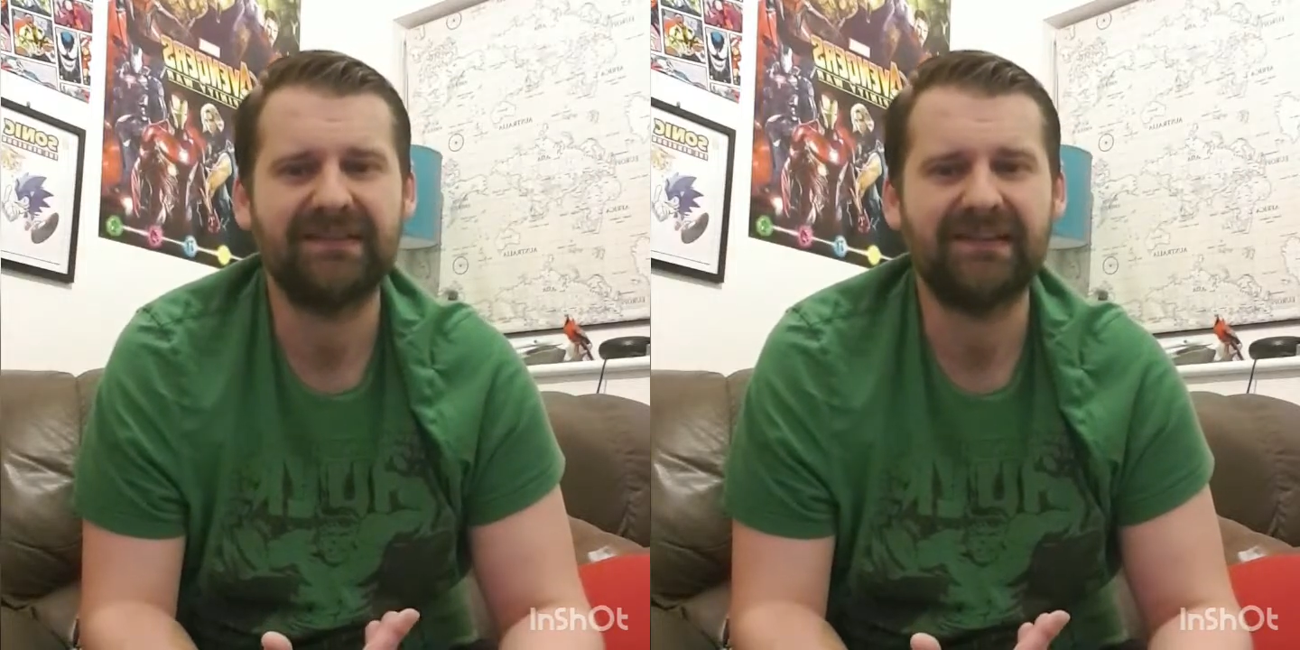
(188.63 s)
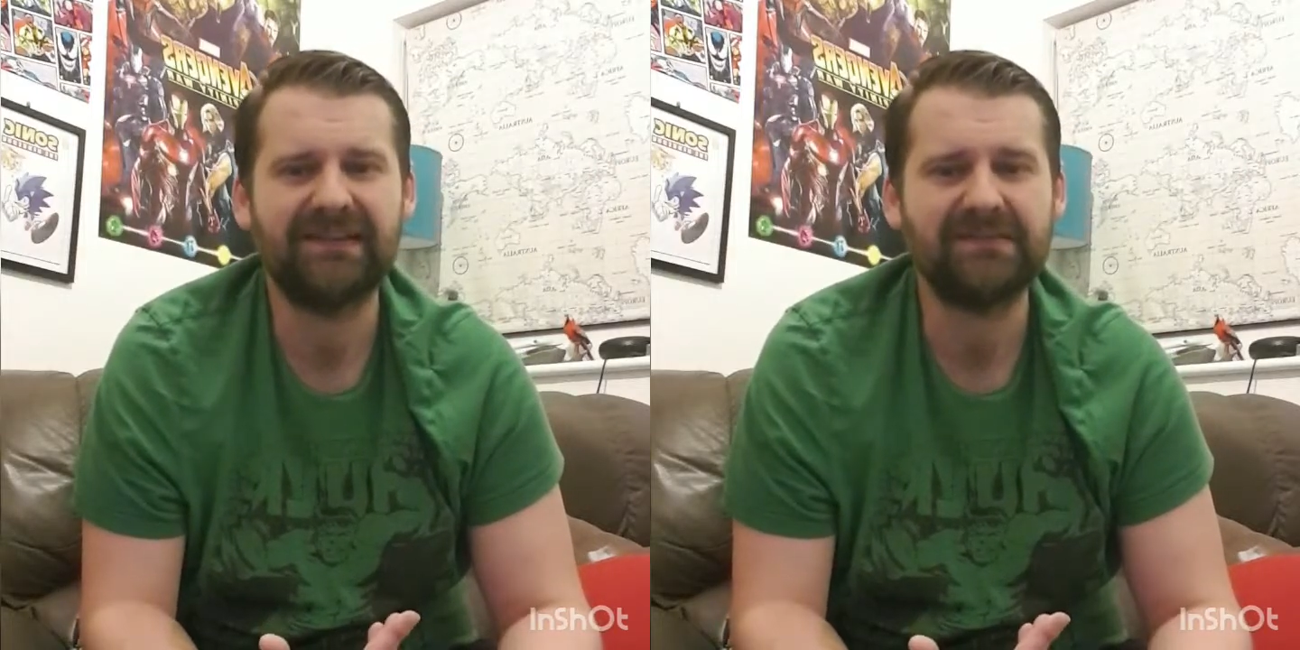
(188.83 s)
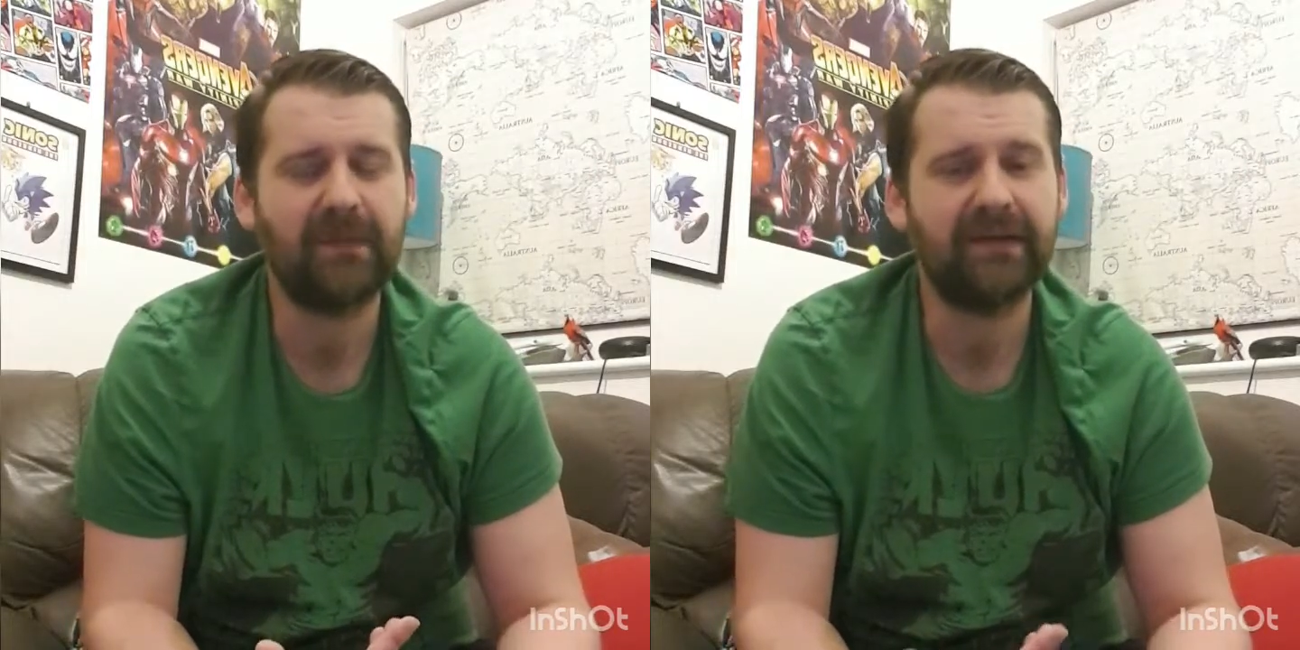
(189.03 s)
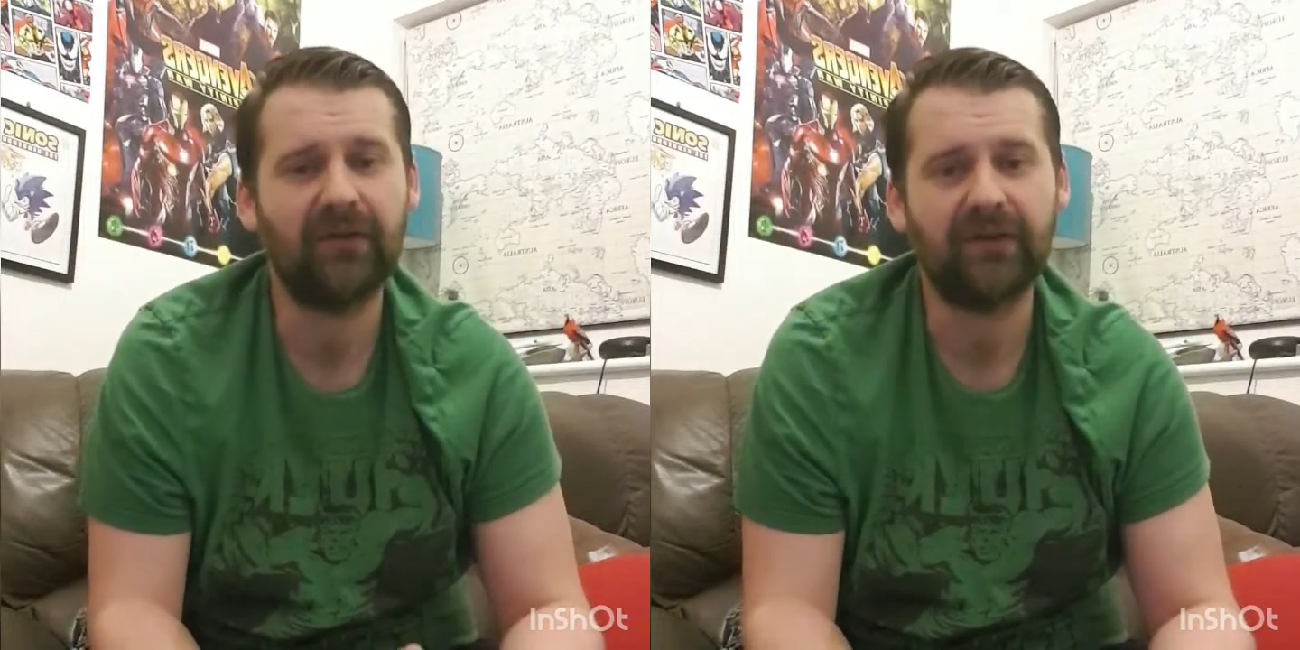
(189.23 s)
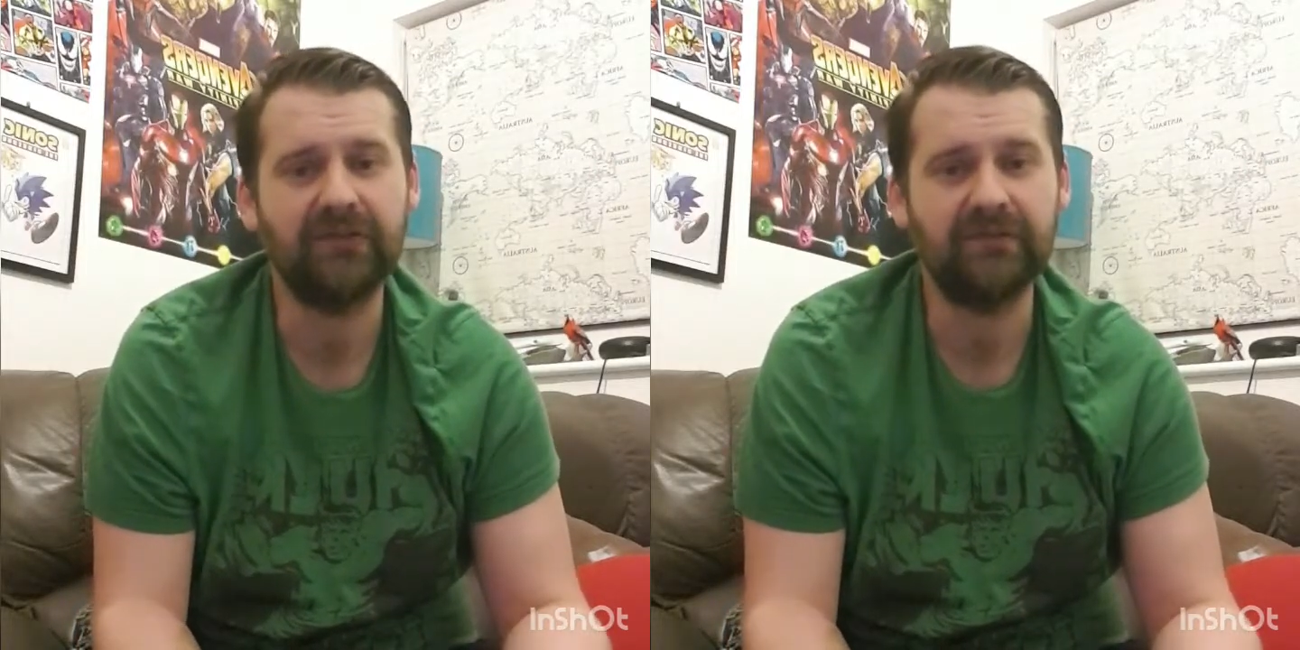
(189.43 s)
it's money
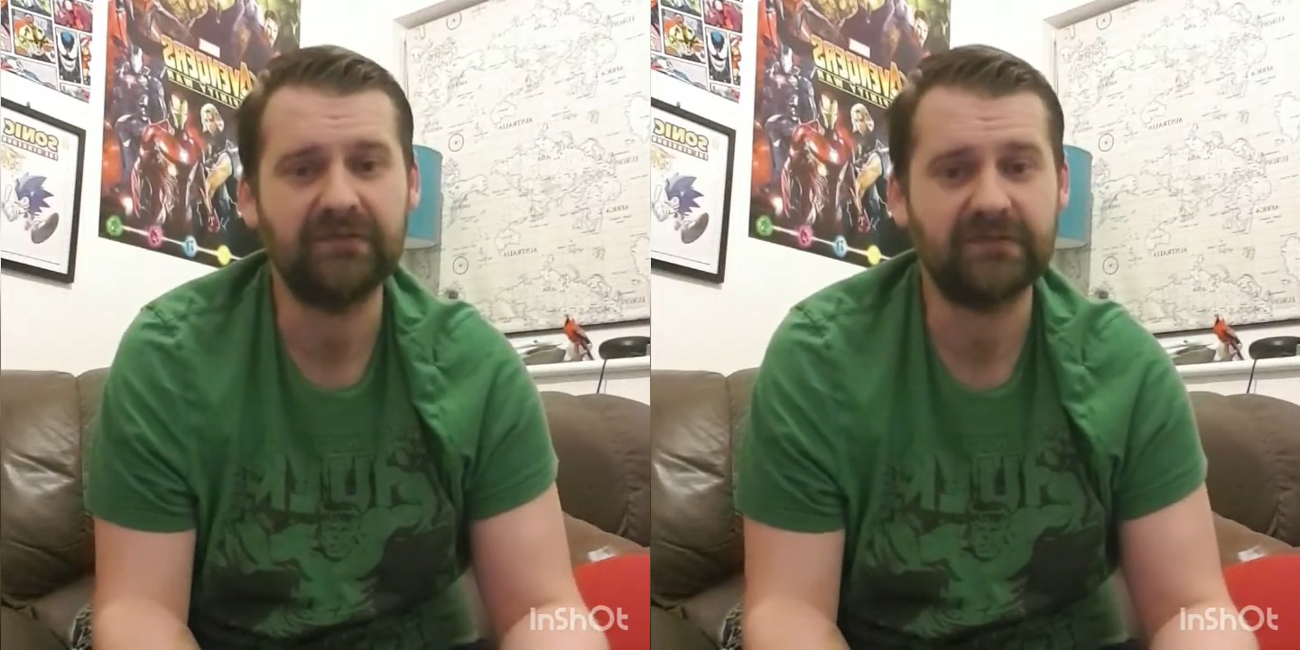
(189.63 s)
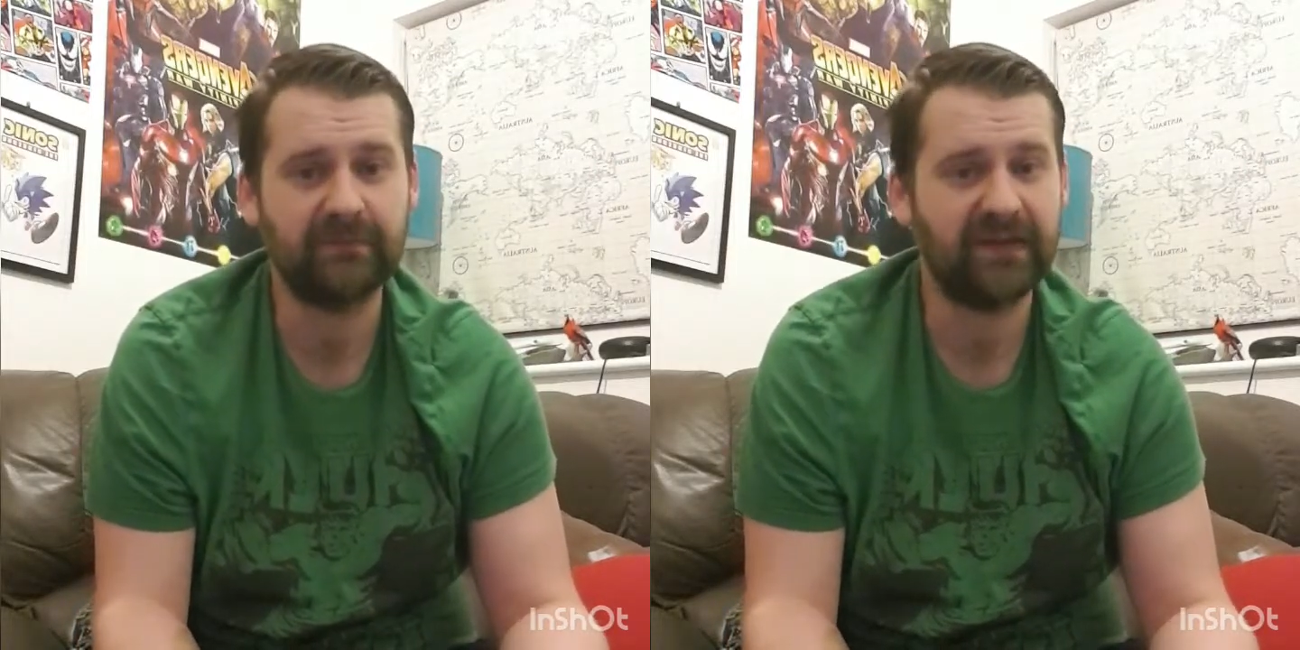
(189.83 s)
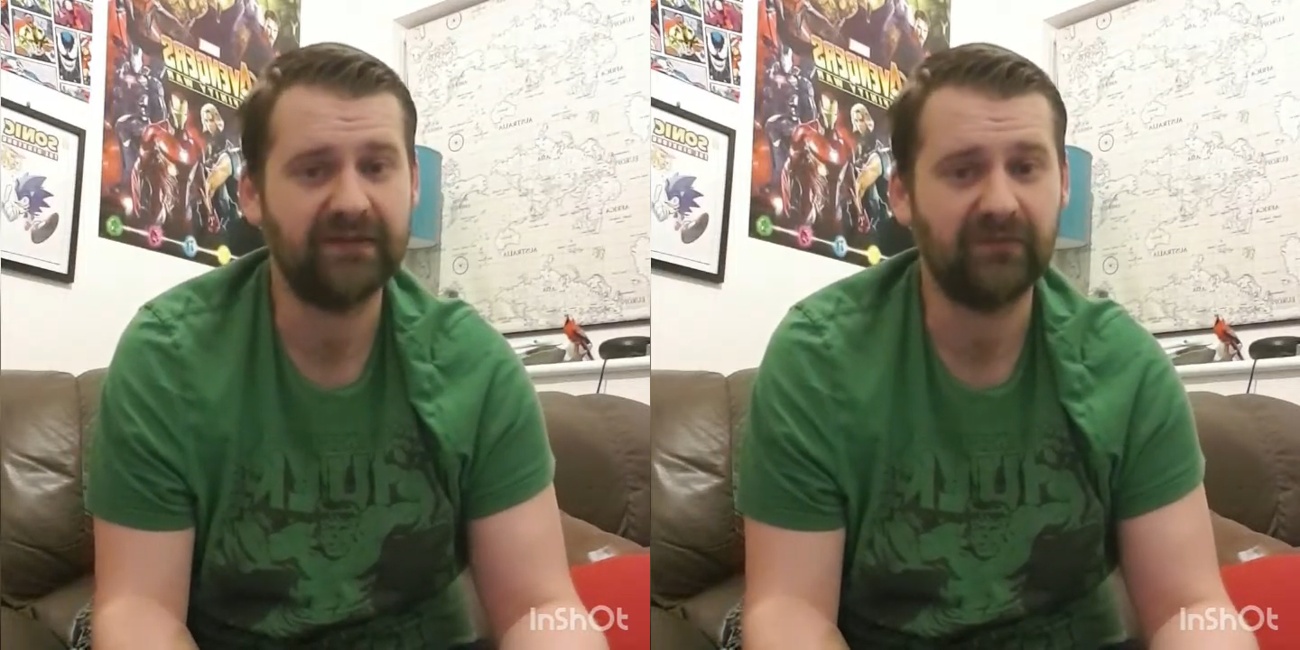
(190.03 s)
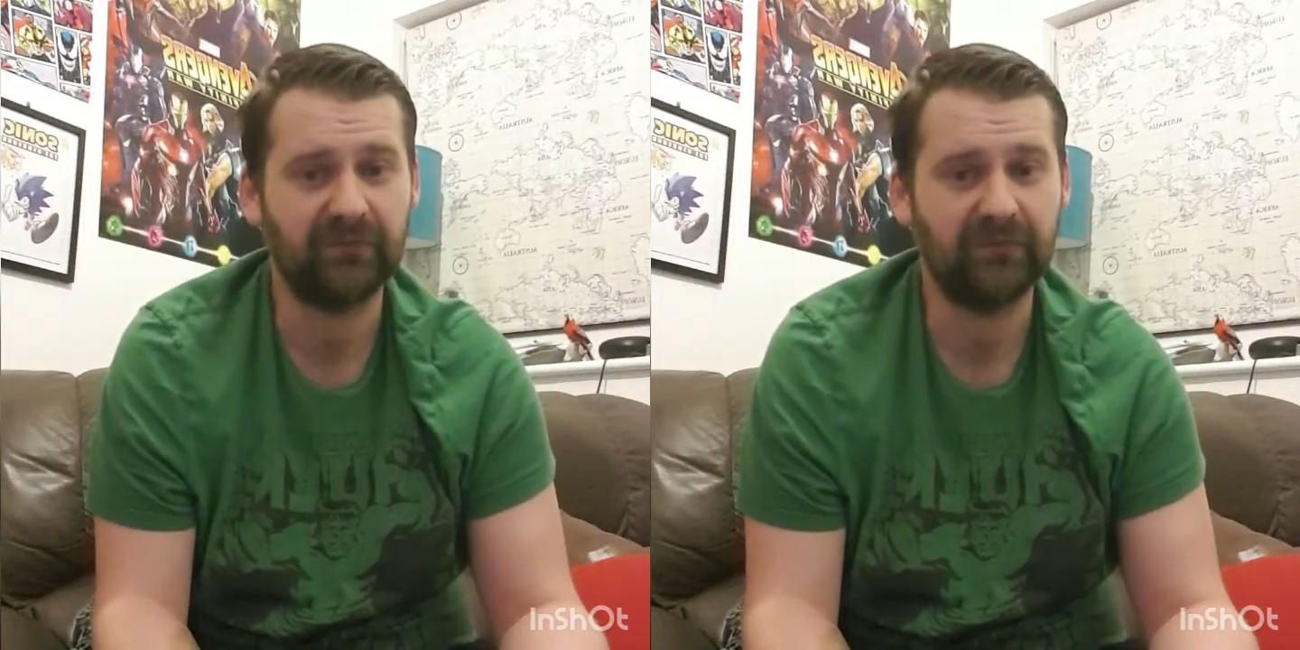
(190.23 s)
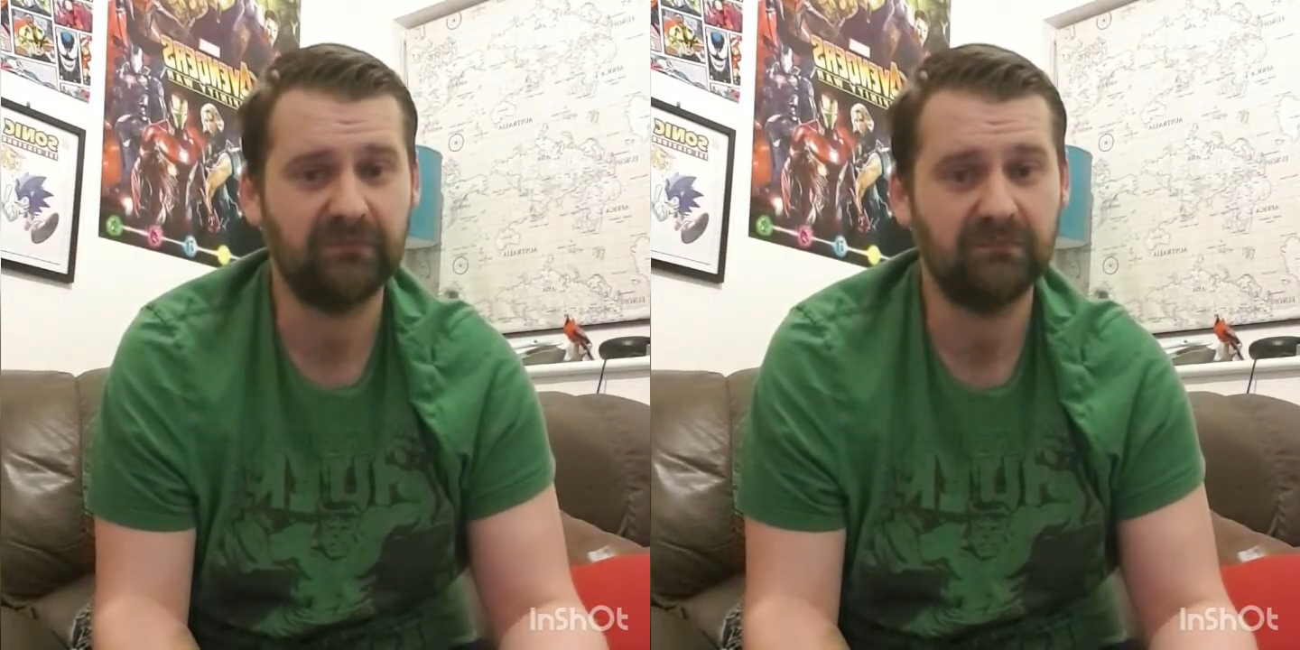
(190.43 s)
I could spend
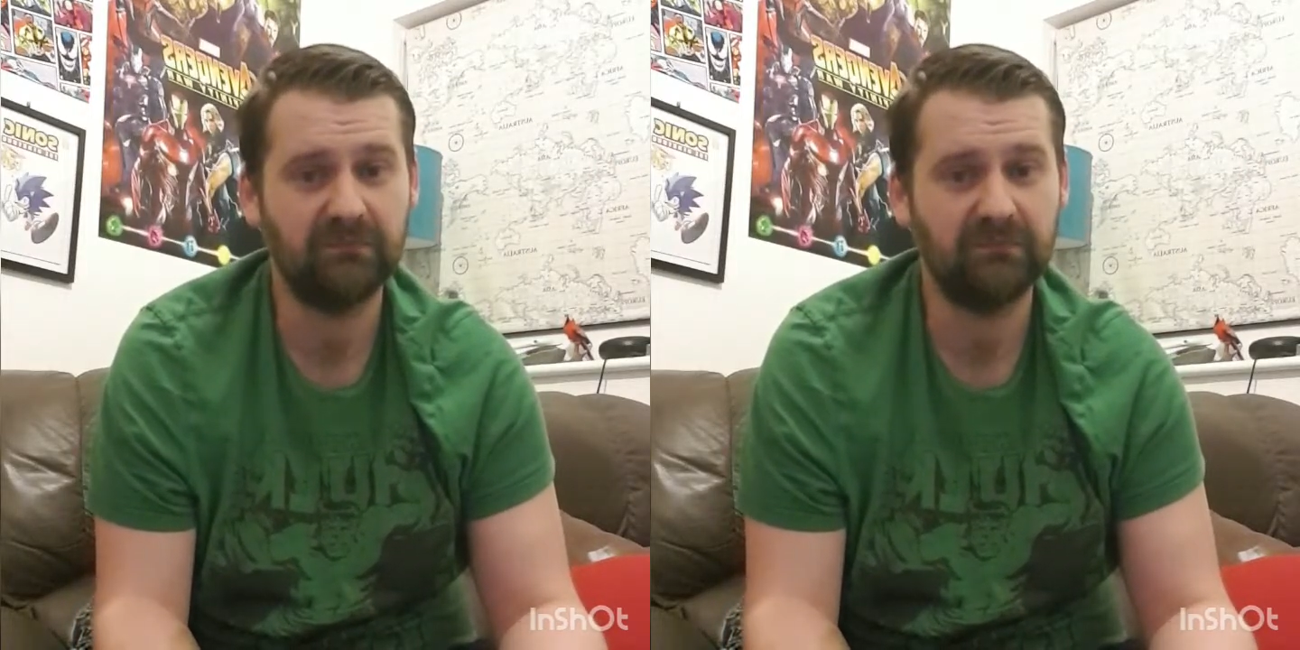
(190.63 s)
on